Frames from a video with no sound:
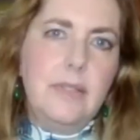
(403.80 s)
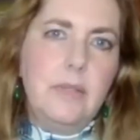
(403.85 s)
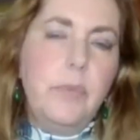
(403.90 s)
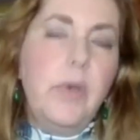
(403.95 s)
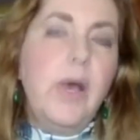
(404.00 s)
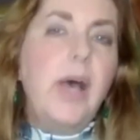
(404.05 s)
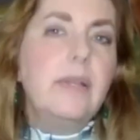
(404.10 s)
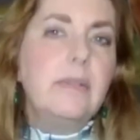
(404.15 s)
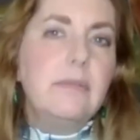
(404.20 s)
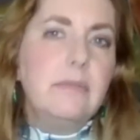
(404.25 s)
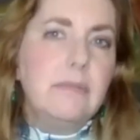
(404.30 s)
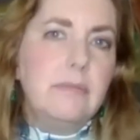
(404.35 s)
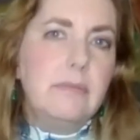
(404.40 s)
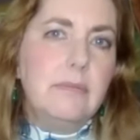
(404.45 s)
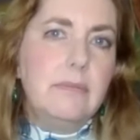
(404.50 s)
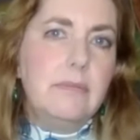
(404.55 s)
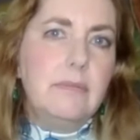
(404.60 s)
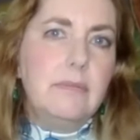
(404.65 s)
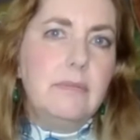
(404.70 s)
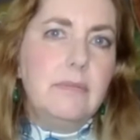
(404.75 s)
But
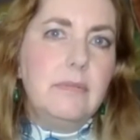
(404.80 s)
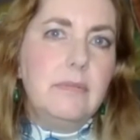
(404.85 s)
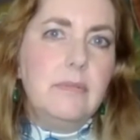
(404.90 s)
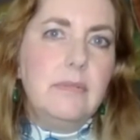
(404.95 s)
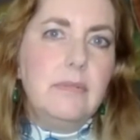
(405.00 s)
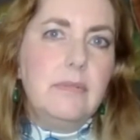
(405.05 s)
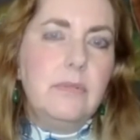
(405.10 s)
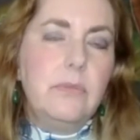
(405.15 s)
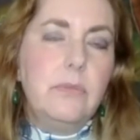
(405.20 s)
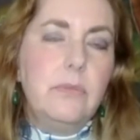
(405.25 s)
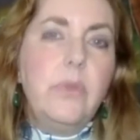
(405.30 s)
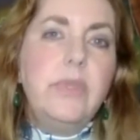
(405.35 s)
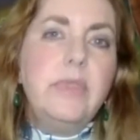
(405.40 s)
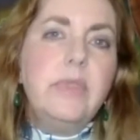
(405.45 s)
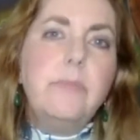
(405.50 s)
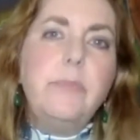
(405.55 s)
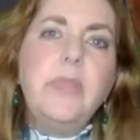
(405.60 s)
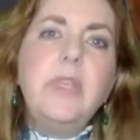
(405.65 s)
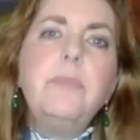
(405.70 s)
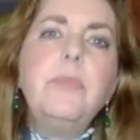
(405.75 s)
when
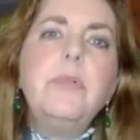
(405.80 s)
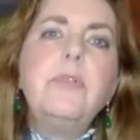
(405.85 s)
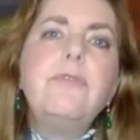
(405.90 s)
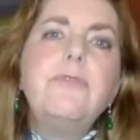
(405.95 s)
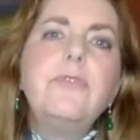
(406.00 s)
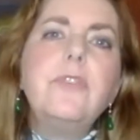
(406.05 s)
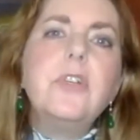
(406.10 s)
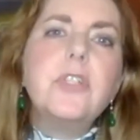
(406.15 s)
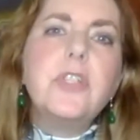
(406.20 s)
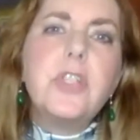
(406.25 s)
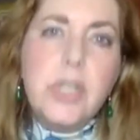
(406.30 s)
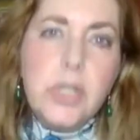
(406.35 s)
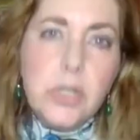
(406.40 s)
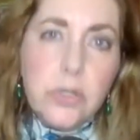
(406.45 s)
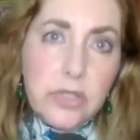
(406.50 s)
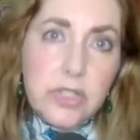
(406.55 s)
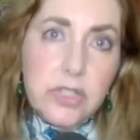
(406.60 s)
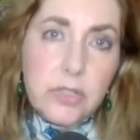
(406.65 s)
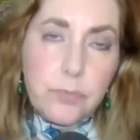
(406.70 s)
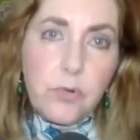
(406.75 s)
the people first
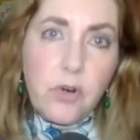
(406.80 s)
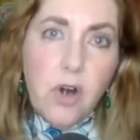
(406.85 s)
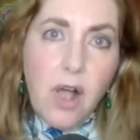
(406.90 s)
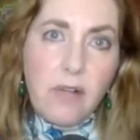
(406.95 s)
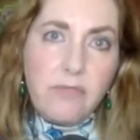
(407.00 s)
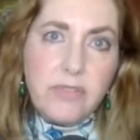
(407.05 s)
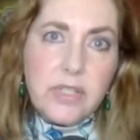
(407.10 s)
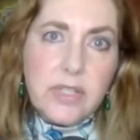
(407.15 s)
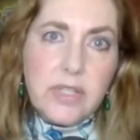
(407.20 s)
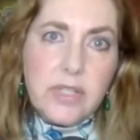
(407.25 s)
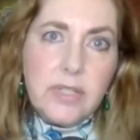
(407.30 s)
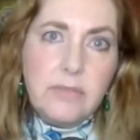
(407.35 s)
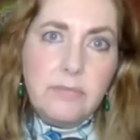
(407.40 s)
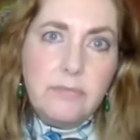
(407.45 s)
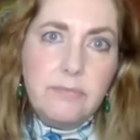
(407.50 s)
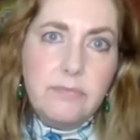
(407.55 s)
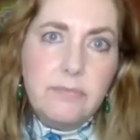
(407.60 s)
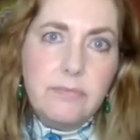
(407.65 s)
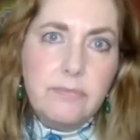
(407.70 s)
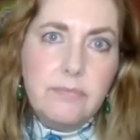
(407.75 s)
hear this prophecy,
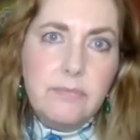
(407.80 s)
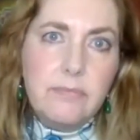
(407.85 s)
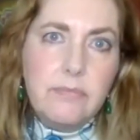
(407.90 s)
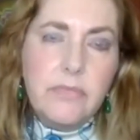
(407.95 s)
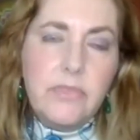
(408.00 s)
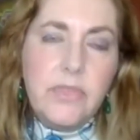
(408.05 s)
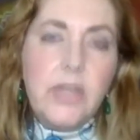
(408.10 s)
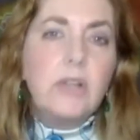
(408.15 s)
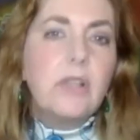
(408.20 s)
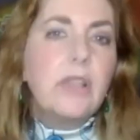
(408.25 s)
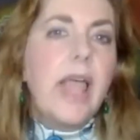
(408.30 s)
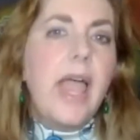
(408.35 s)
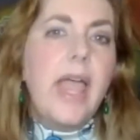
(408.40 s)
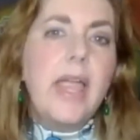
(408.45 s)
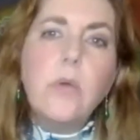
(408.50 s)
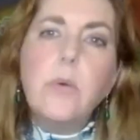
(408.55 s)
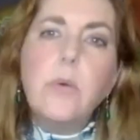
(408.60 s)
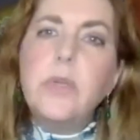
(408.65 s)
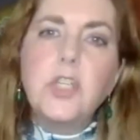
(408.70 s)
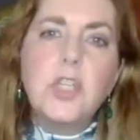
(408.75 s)
they're
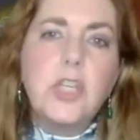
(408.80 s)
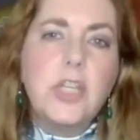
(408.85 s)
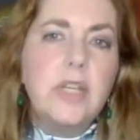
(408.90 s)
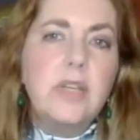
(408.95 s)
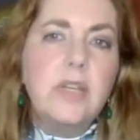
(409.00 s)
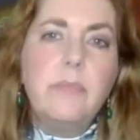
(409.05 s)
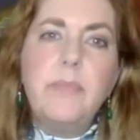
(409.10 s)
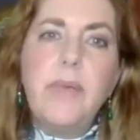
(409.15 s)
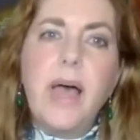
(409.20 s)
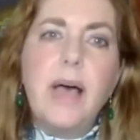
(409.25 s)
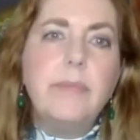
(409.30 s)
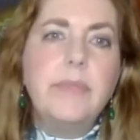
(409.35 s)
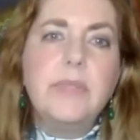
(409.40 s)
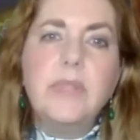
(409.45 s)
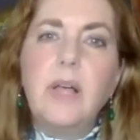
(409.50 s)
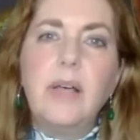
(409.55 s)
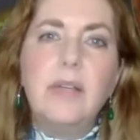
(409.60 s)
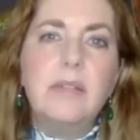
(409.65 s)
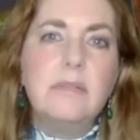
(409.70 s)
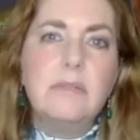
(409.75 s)
languishing in
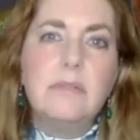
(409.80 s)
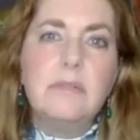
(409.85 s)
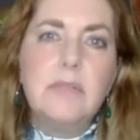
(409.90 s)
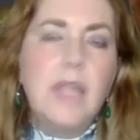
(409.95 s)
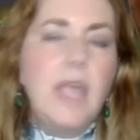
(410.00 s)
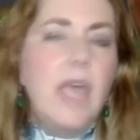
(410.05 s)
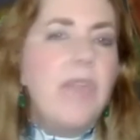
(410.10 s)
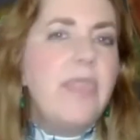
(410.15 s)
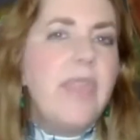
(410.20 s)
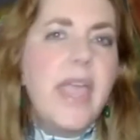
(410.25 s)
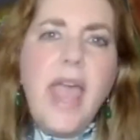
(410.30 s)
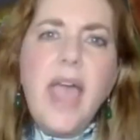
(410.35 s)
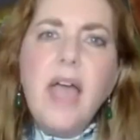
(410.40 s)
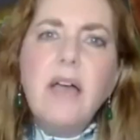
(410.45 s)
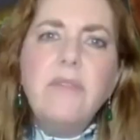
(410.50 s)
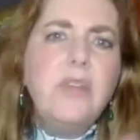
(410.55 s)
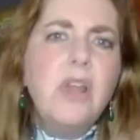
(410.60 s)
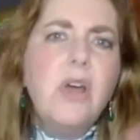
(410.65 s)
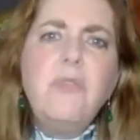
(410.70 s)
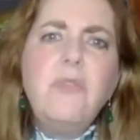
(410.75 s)
Babylon. They
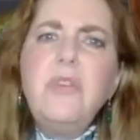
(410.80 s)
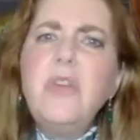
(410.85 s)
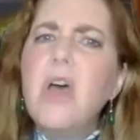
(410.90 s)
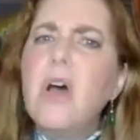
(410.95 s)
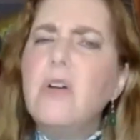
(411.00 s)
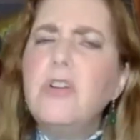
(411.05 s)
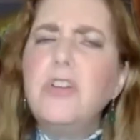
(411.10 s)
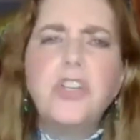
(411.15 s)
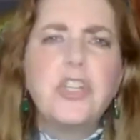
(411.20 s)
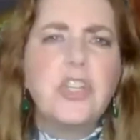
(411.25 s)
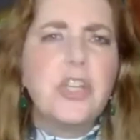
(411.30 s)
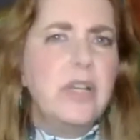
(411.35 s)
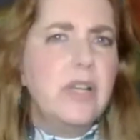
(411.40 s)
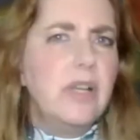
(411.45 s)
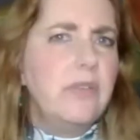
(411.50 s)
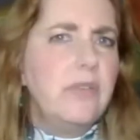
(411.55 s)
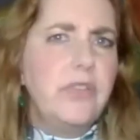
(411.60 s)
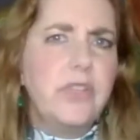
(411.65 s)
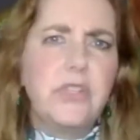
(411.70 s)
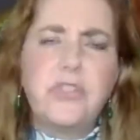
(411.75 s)
have no notion
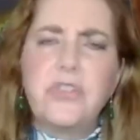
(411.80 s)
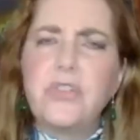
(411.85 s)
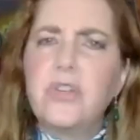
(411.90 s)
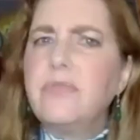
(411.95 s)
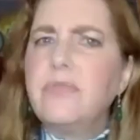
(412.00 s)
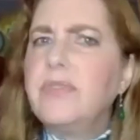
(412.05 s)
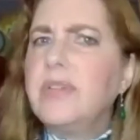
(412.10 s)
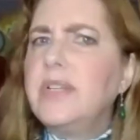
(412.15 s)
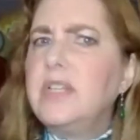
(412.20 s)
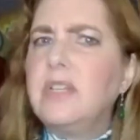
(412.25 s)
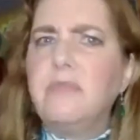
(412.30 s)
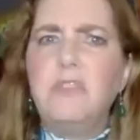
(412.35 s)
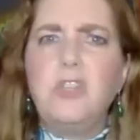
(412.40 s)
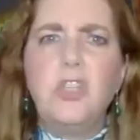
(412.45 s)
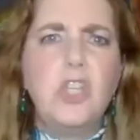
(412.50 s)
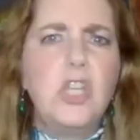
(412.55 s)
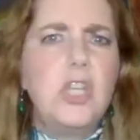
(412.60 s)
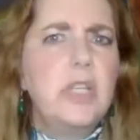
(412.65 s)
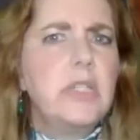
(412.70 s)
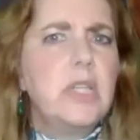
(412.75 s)
of the servant of
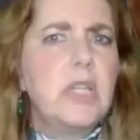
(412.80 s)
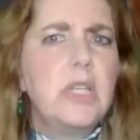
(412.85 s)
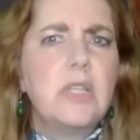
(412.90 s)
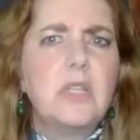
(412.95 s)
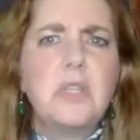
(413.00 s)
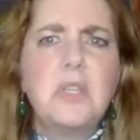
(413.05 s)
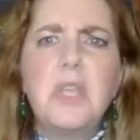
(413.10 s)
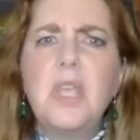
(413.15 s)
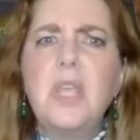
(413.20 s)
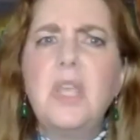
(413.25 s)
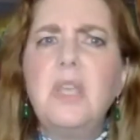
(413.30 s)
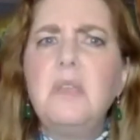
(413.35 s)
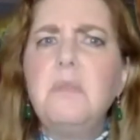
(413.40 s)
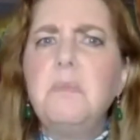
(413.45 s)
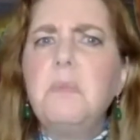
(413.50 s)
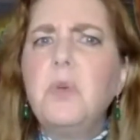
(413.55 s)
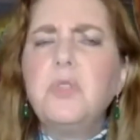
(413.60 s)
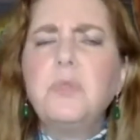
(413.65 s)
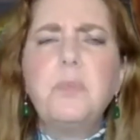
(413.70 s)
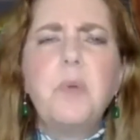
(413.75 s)
Jesus, and
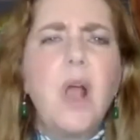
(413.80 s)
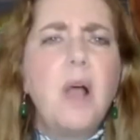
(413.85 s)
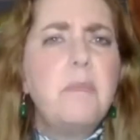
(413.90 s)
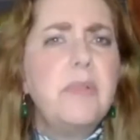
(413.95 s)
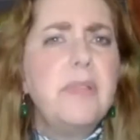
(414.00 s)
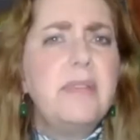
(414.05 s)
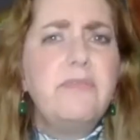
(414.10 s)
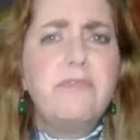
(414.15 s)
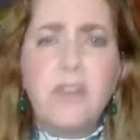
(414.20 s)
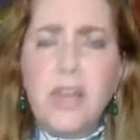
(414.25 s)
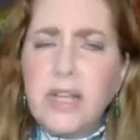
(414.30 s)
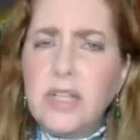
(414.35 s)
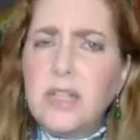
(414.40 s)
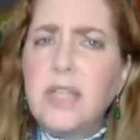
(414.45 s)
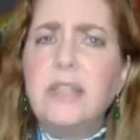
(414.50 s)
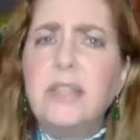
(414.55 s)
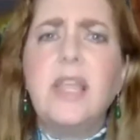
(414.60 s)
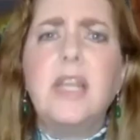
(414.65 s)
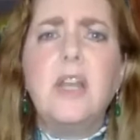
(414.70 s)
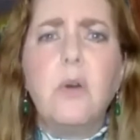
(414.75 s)
most probably,
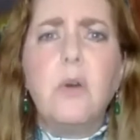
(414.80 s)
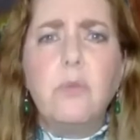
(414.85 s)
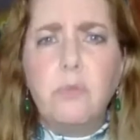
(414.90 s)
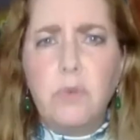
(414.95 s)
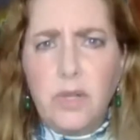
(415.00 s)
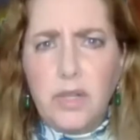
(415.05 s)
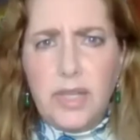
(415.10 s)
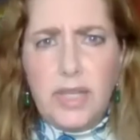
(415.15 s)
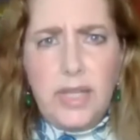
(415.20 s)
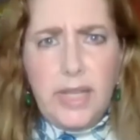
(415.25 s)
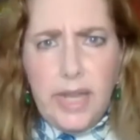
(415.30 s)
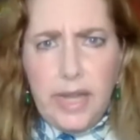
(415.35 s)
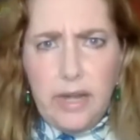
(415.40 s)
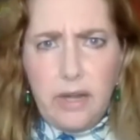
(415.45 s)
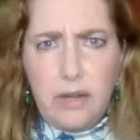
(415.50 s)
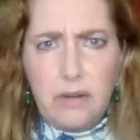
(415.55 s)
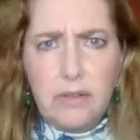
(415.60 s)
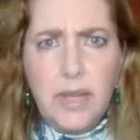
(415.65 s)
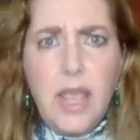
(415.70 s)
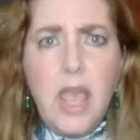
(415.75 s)
frankly, they don't really
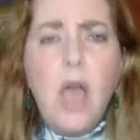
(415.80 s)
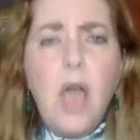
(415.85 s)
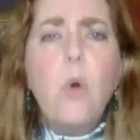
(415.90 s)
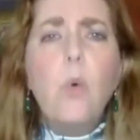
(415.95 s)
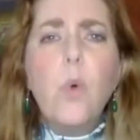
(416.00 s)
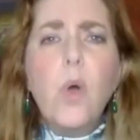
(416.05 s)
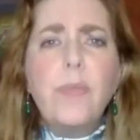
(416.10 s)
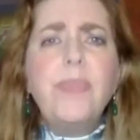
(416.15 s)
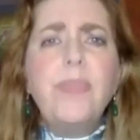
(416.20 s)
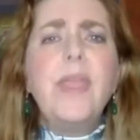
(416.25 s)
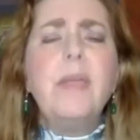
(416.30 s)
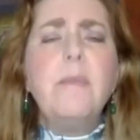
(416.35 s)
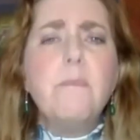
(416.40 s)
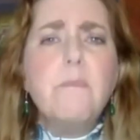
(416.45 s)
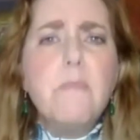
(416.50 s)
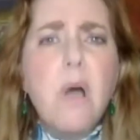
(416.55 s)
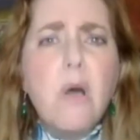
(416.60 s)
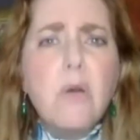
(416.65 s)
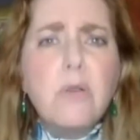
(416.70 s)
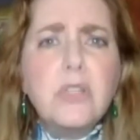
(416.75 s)
care. What they
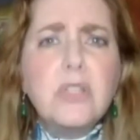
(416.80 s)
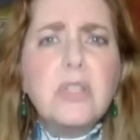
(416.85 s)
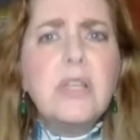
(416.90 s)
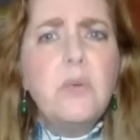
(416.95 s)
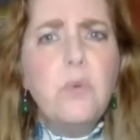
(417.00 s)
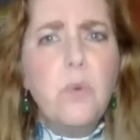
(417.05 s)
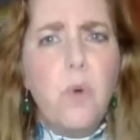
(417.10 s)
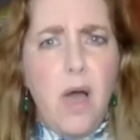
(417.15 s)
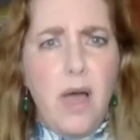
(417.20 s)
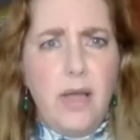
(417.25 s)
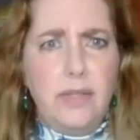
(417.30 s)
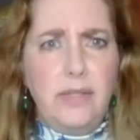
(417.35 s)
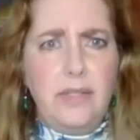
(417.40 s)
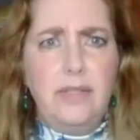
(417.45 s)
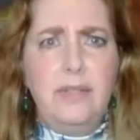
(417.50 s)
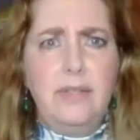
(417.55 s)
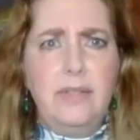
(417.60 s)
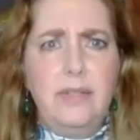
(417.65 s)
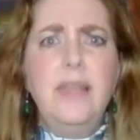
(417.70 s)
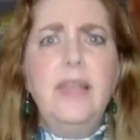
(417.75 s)
mostly want
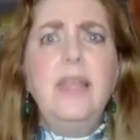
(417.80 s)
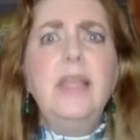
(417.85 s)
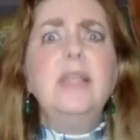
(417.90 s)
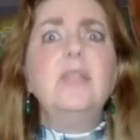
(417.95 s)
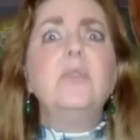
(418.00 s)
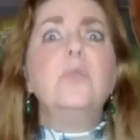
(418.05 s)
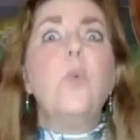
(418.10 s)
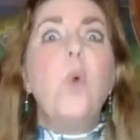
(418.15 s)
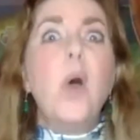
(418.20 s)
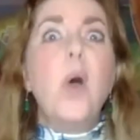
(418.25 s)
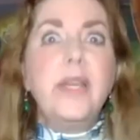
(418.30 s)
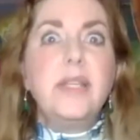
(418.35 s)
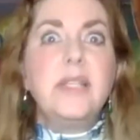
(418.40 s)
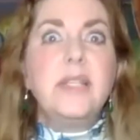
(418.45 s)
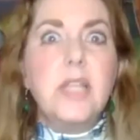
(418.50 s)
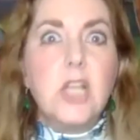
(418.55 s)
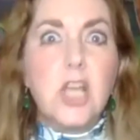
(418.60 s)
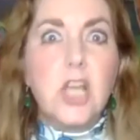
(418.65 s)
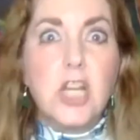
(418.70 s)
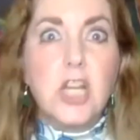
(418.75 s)
is, what is
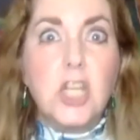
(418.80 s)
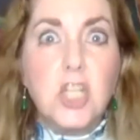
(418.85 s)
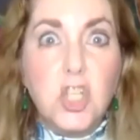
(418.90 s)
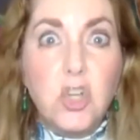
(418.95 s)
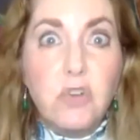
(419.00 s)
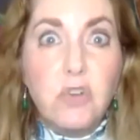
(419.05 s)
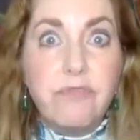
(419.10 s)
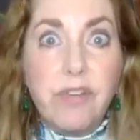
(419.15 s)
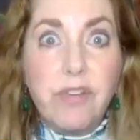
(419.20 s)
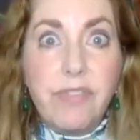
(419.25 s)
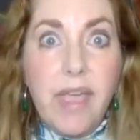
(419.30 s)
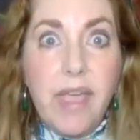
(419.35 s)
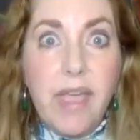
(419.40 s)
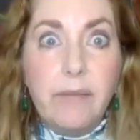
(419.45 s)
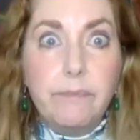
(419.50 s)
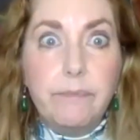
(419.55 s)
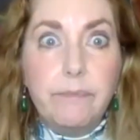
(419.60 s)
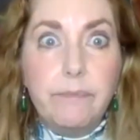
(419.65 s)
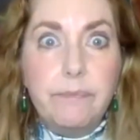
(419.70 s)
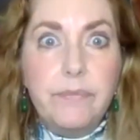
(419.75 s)
he going to do for
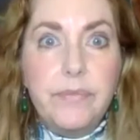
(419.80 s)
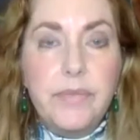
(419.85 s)
them?